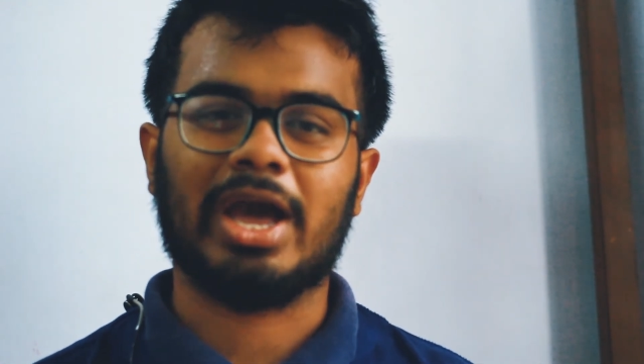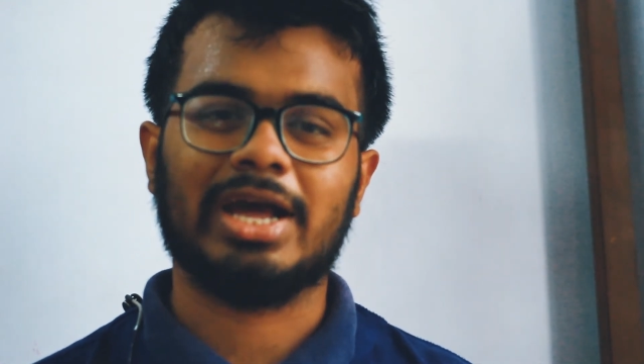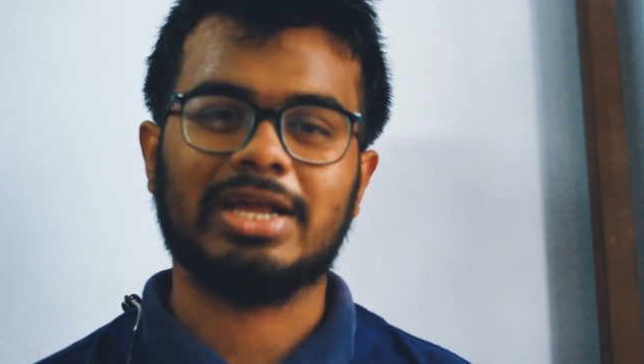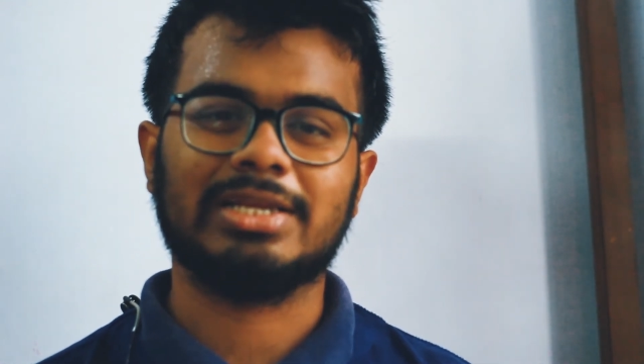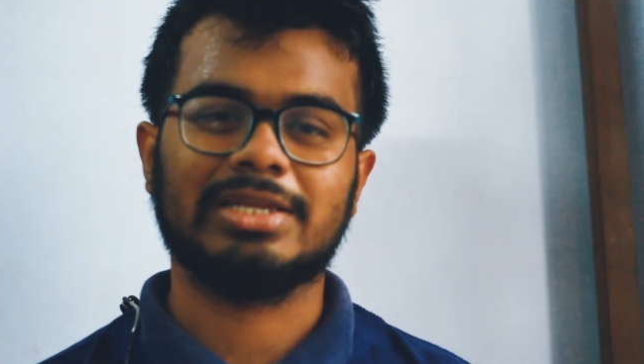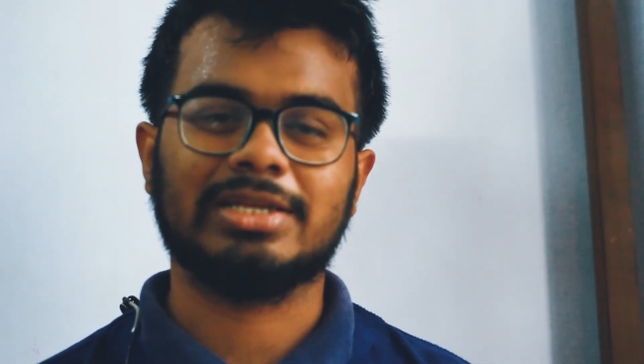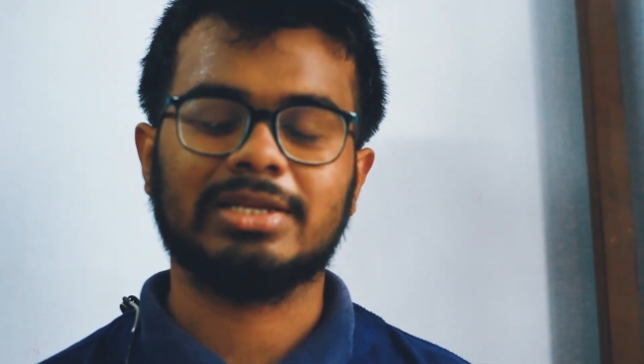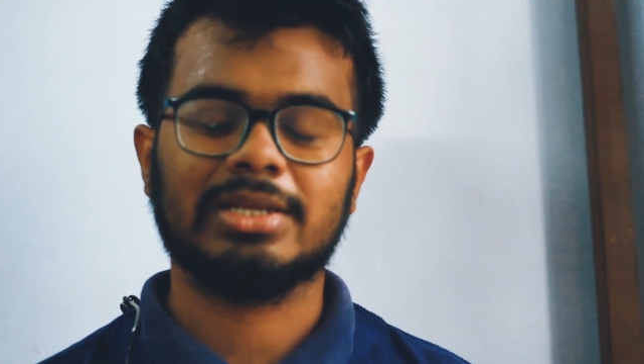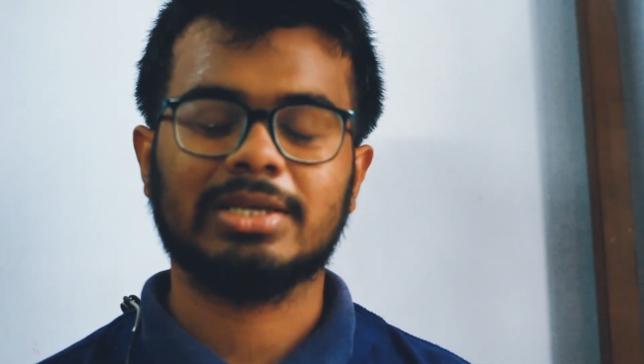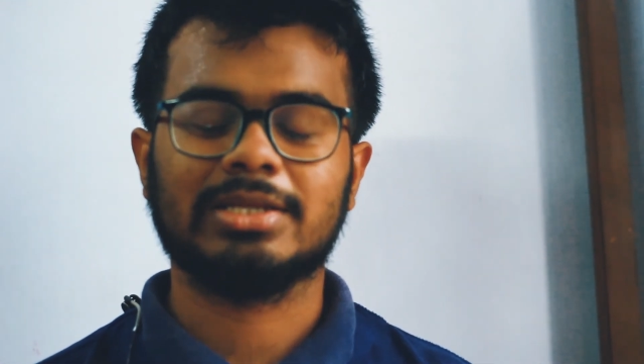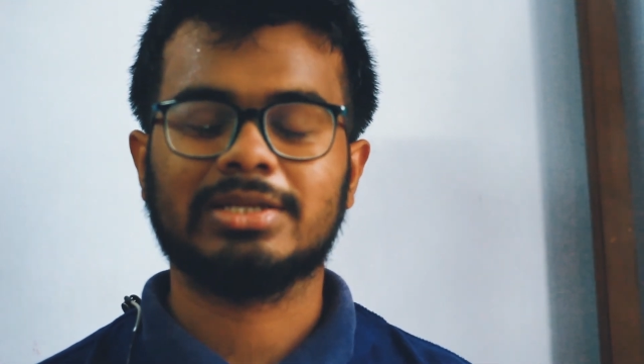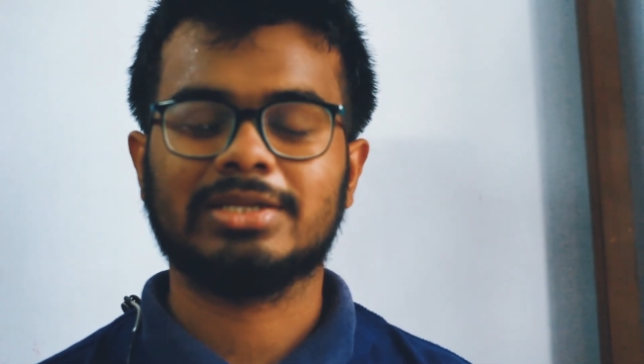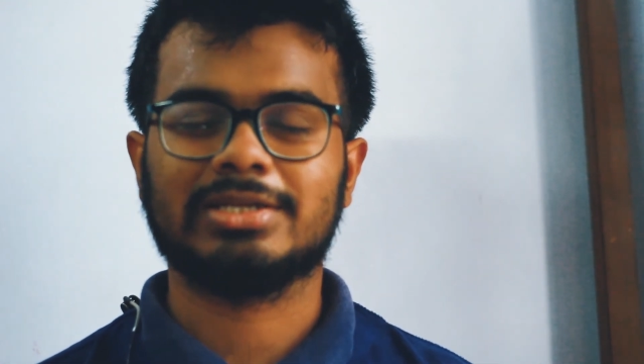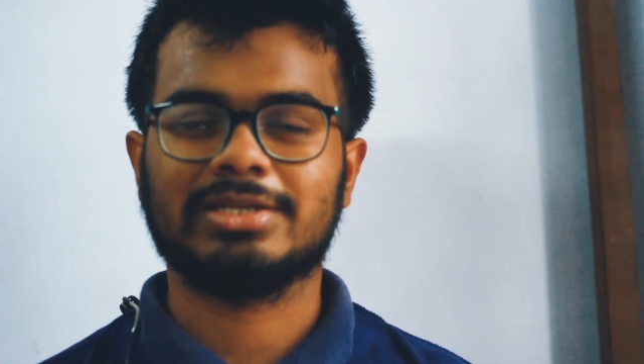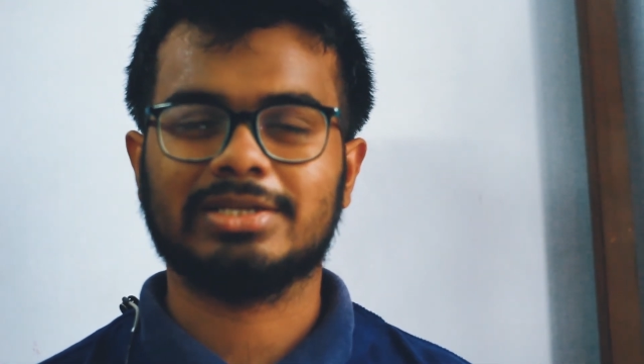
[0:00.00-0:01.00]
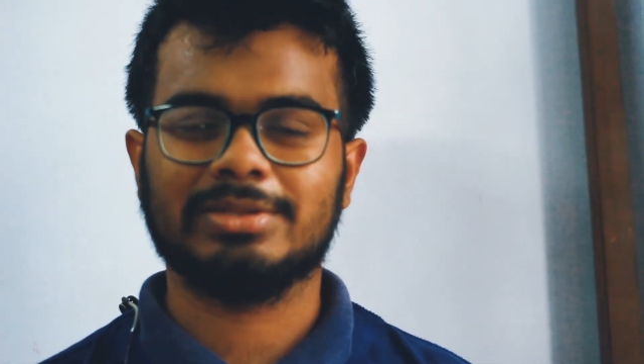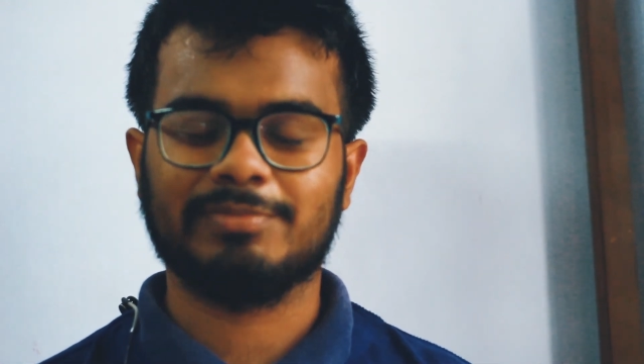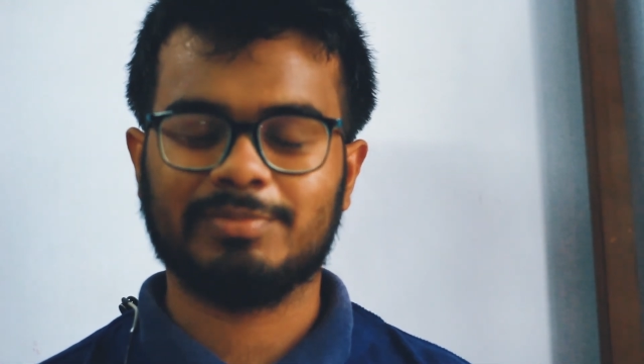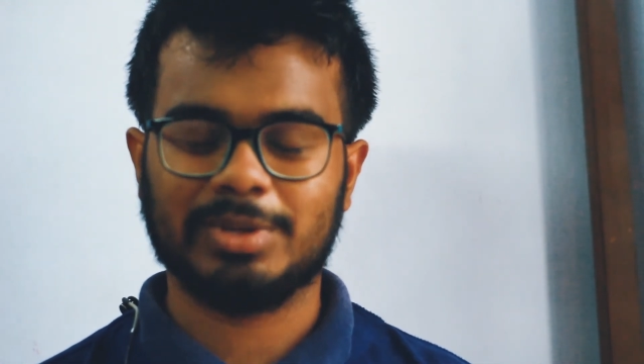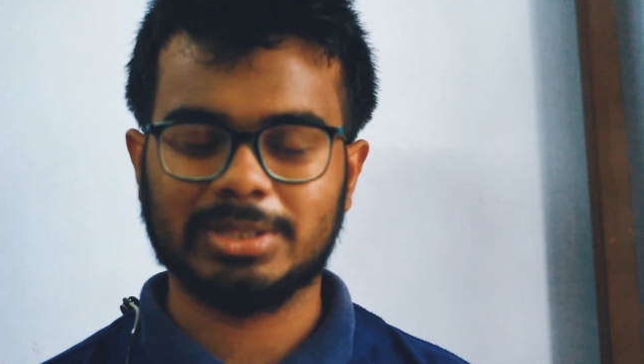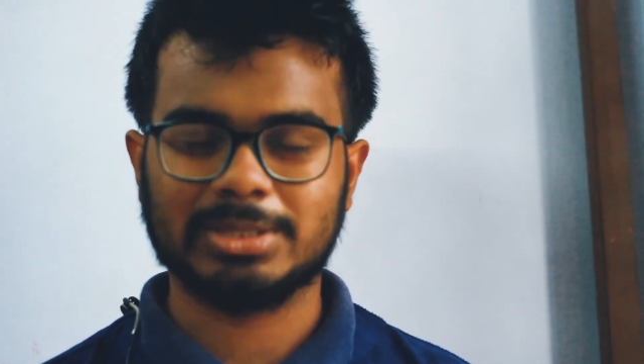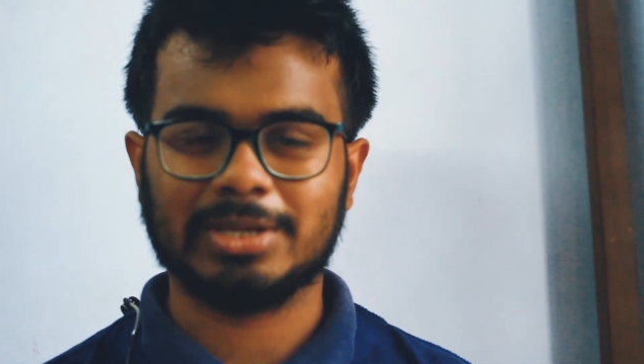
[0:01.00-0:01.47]
and
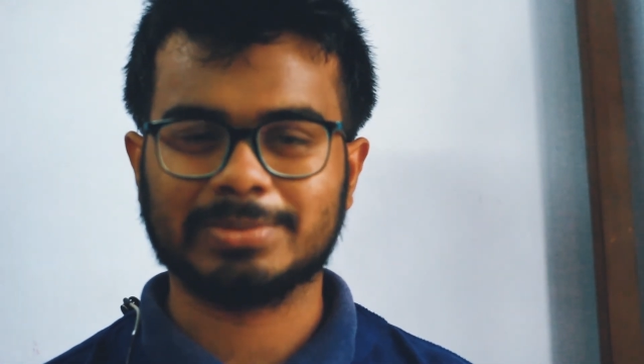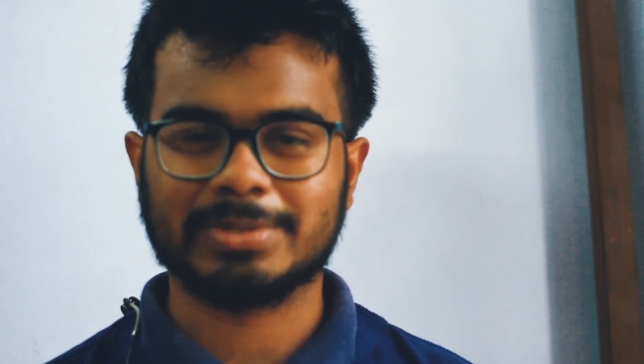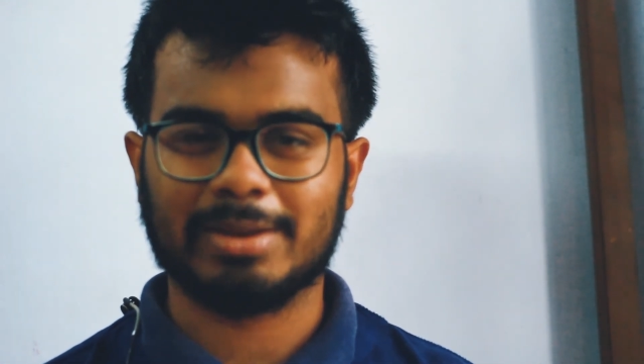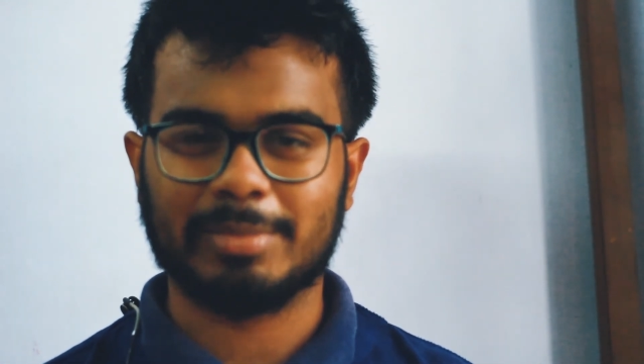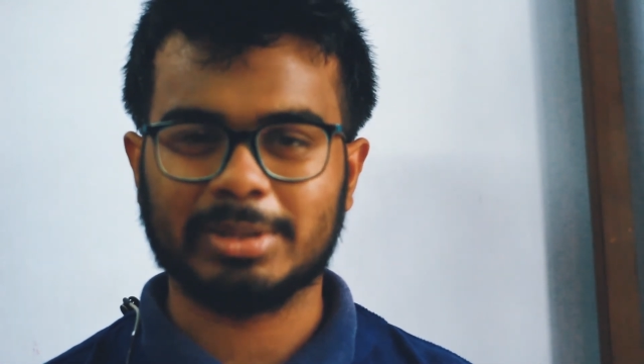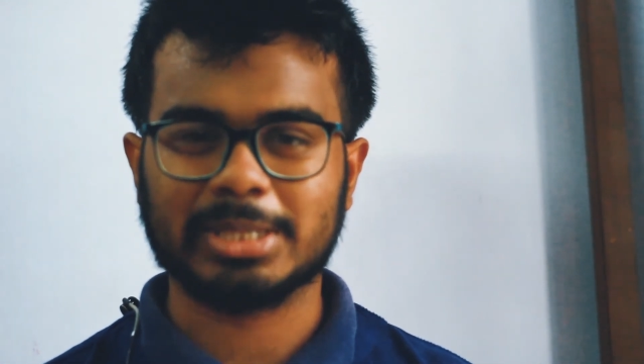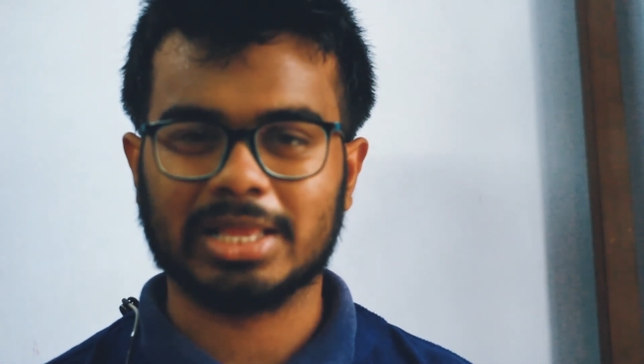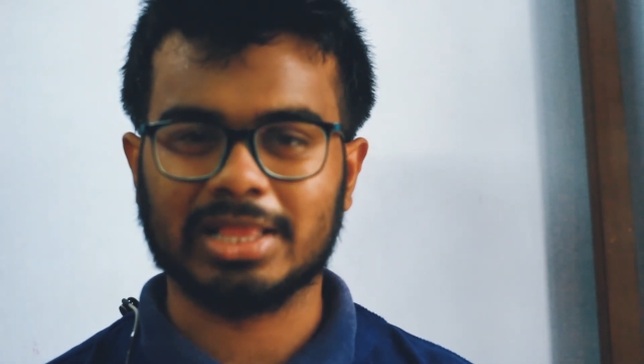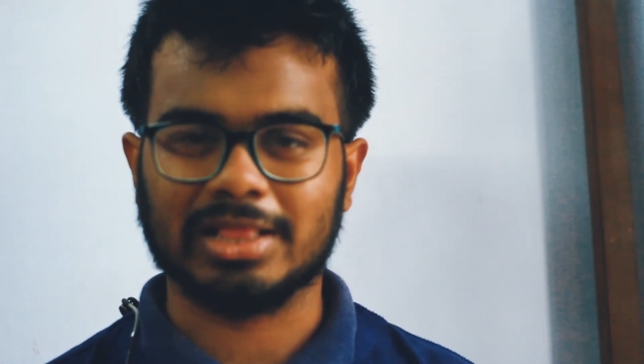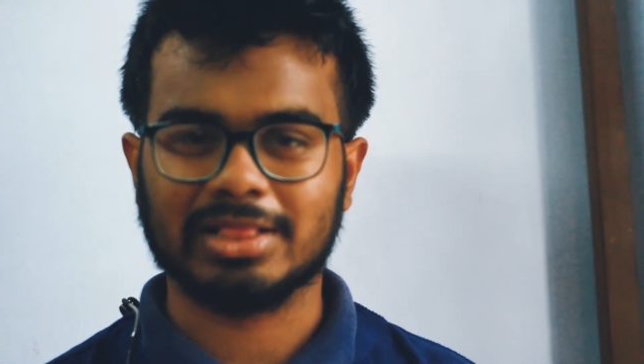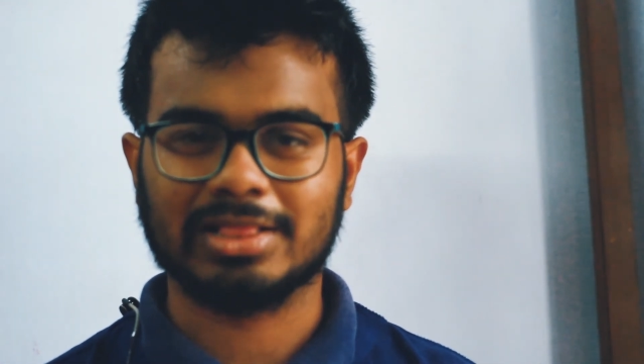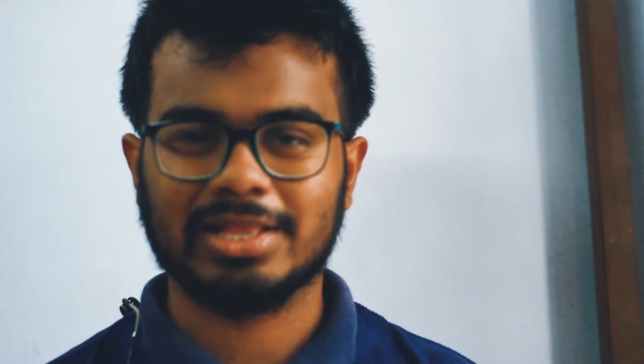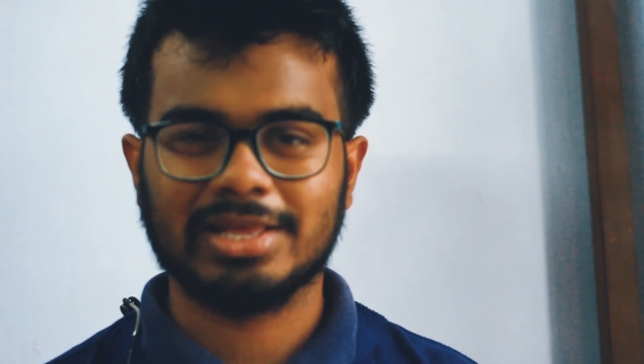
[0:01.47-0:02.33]
please subscribe my channel.